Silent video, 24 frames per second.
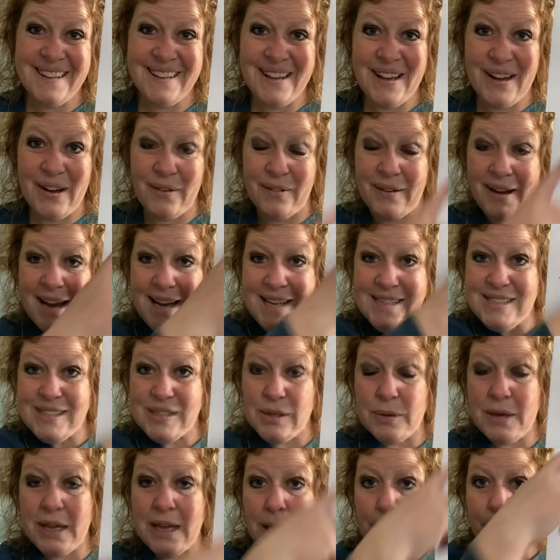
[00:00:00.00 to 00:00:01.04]
Okay,
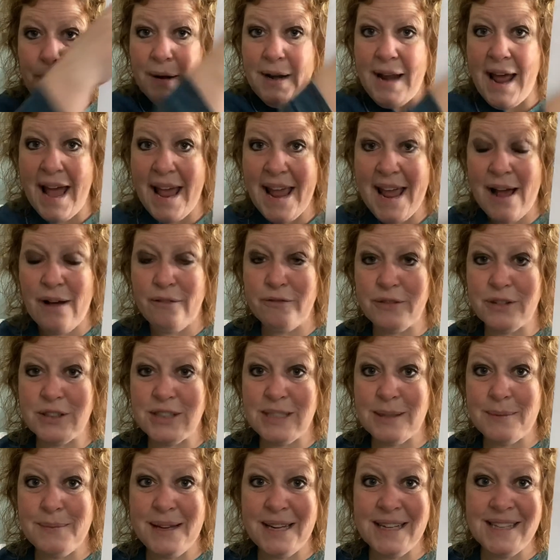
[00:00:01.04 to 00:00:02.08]
so keep an eye out for
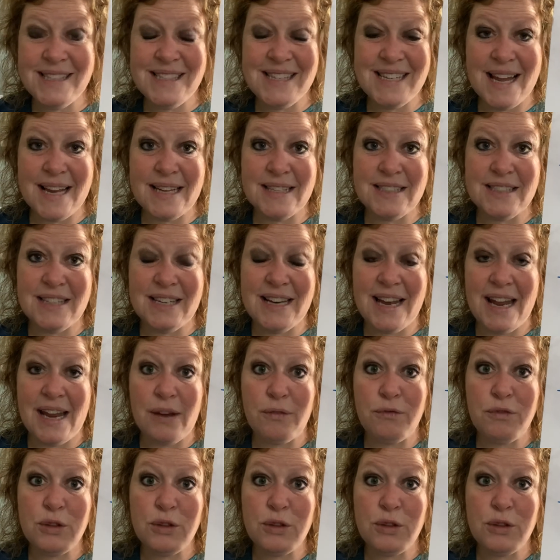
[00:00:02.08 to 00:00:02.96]
some insects today.